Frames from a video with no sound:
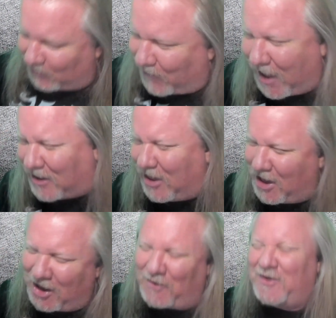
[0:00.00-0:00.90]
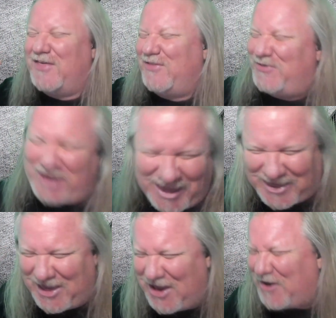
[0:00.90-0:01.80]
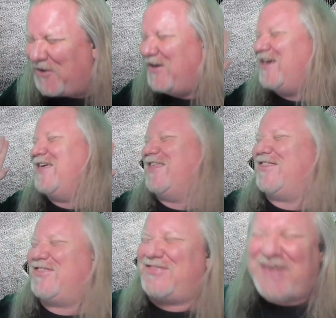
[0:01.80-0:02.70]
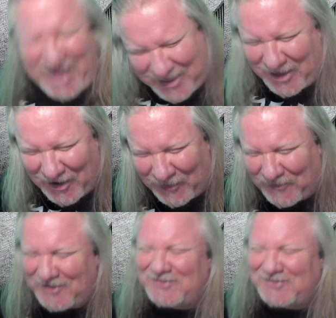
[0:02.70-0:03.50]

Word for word: Thank you, thank you, thank you.